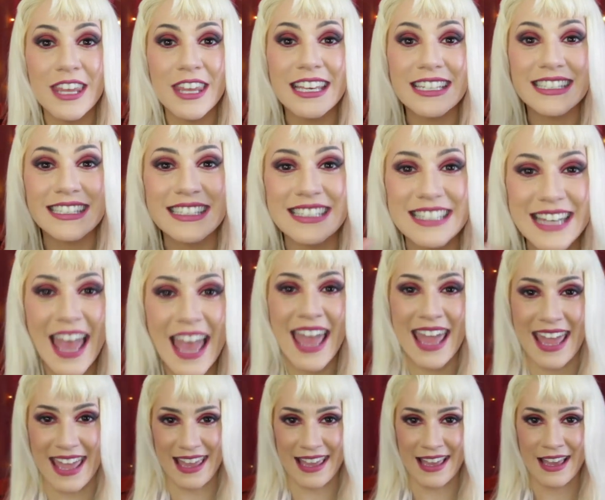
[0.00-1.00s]
this
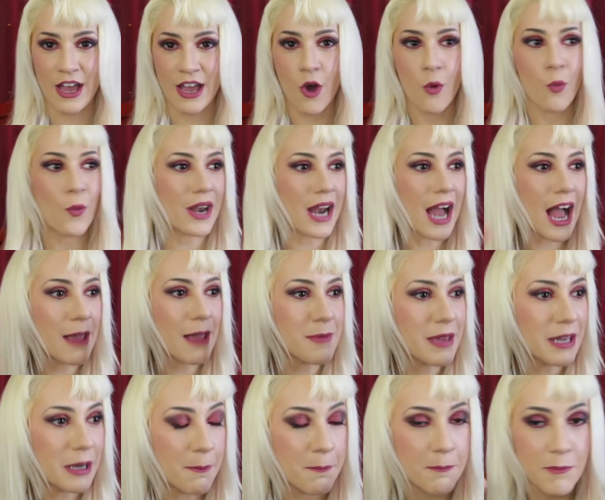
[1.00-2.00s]
day, when I'm
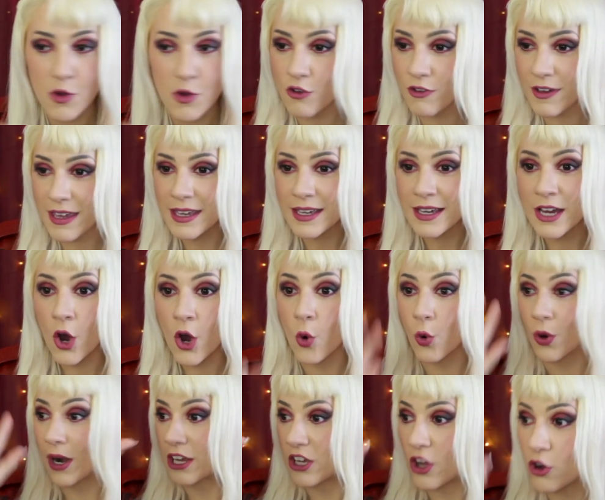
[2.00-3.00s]
in a movie
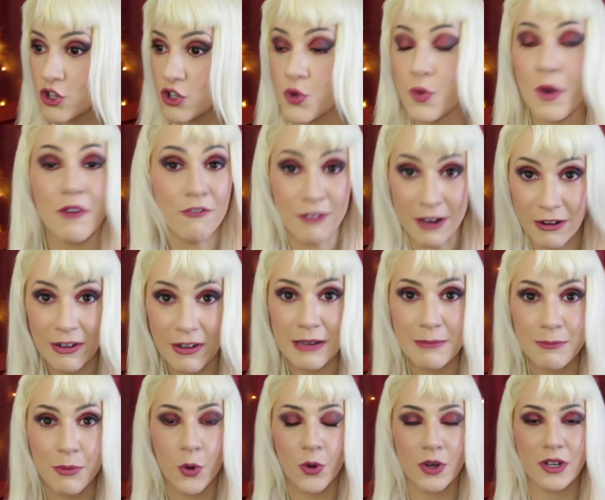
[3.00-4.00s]
or I go to a very
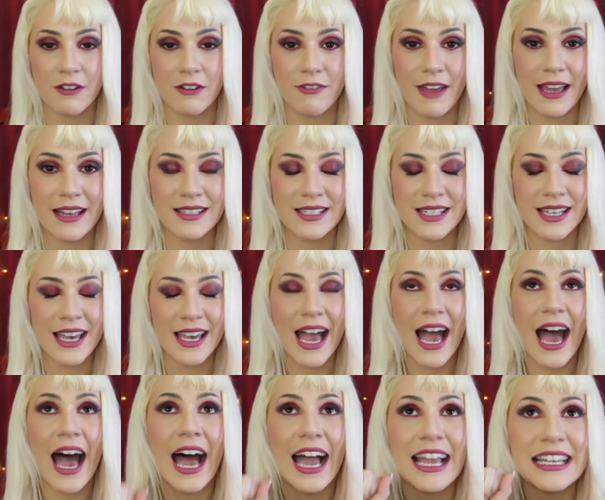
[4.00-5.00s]
important event,
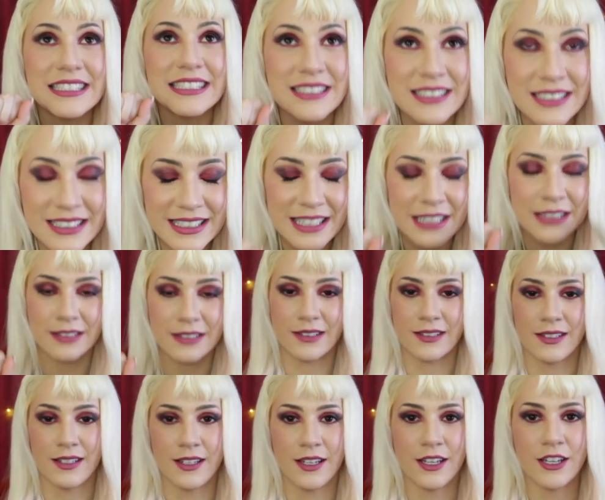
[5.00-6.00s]
I still
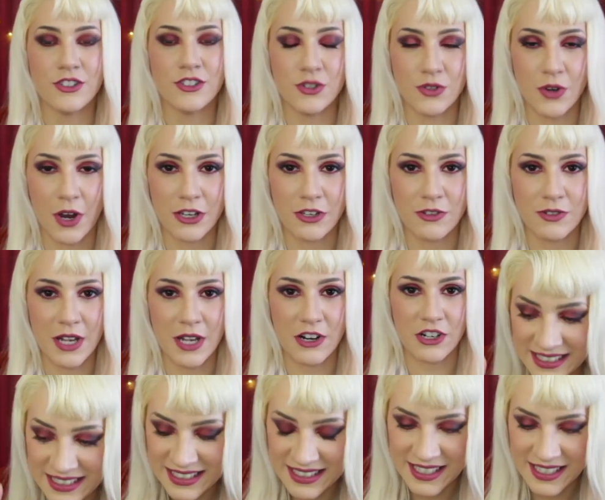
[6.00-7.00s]
do not use
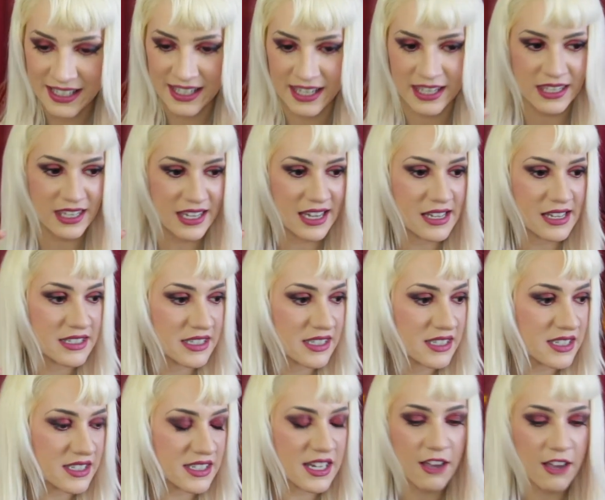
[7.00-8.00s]
hairspray. Sticky, it's
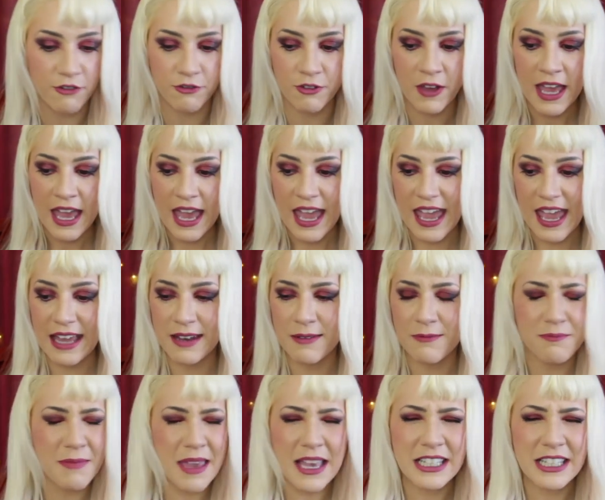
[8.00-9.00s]
stiff,
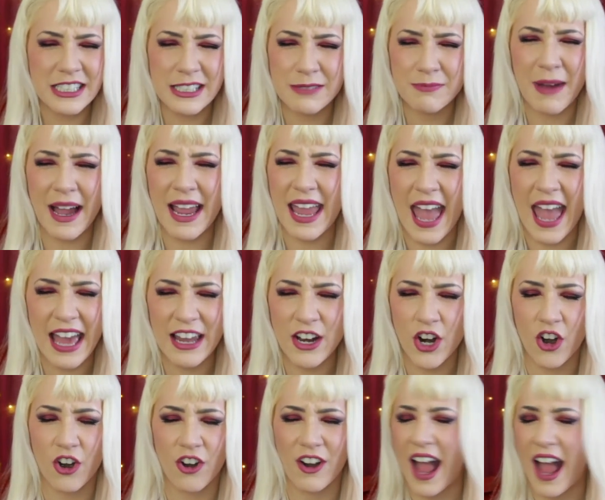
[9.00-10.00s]
it makes my head
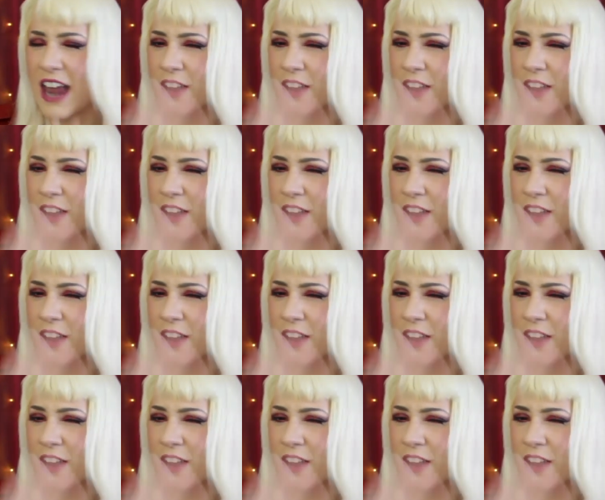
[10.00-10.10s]
hurt.